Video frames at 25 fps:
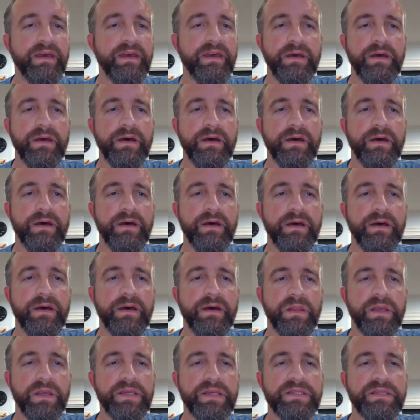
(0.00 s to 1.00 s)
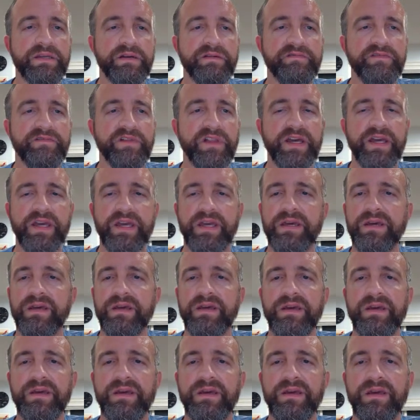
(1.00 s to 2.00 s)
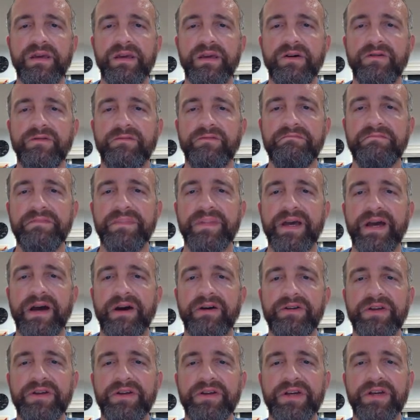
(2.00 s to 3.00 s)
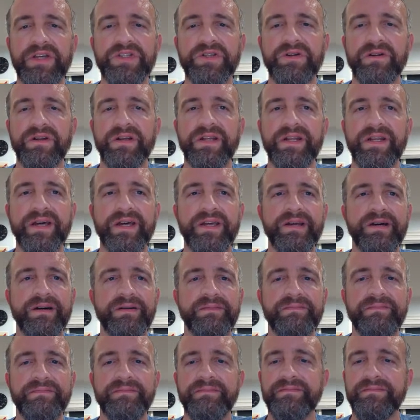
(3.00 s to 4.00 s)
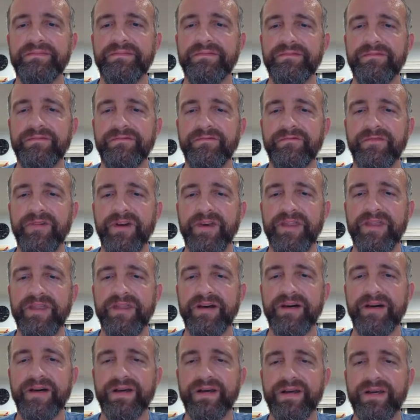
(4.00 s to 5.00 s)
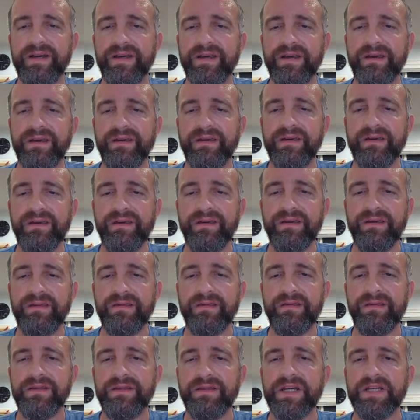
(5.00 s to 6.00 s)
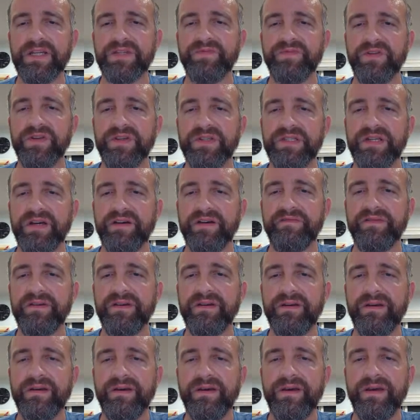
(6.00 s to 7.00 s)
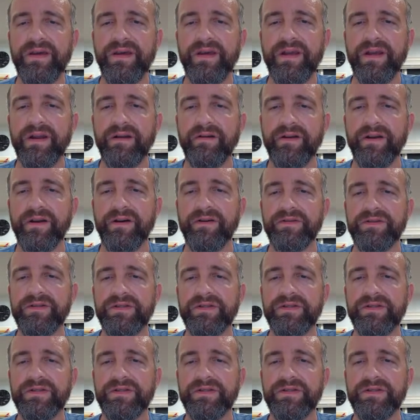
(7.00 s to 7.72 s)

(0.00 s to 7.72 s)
a list of like, how to get started at with text mode and stuff. Here you go.